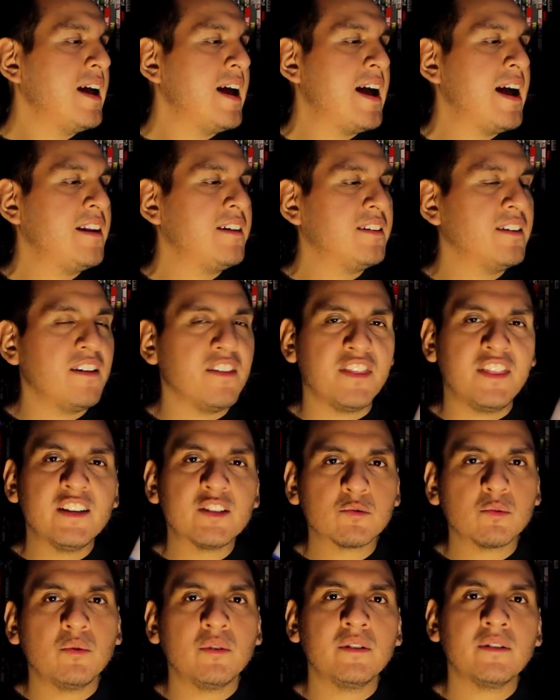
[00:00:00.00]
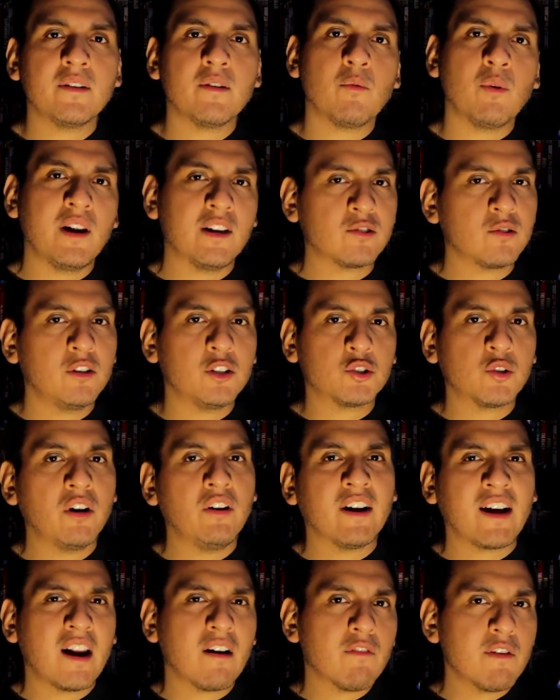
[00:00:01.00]
And this one, when I saw the
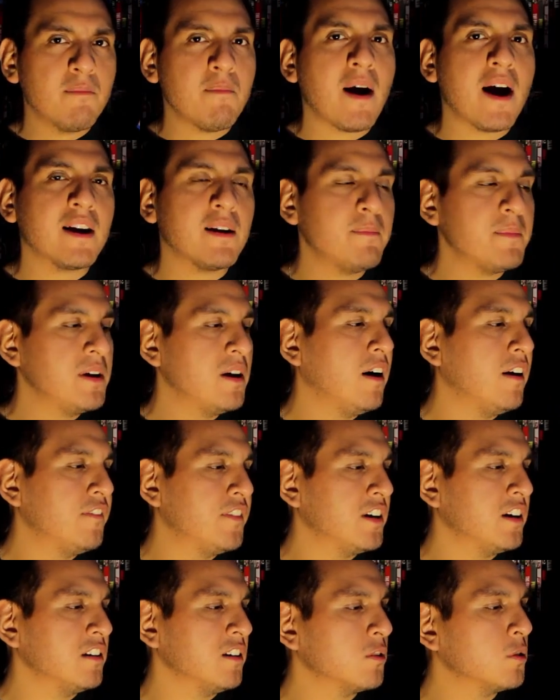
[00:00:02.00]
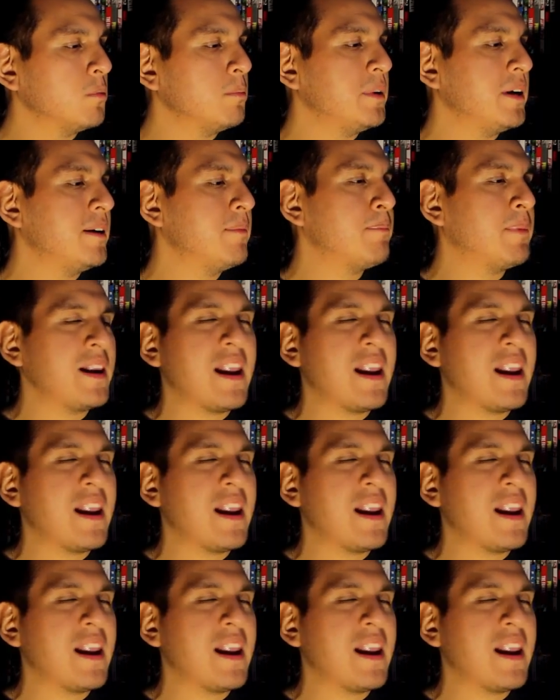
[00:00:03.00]
trailer, kind of reminded me of it a little bit.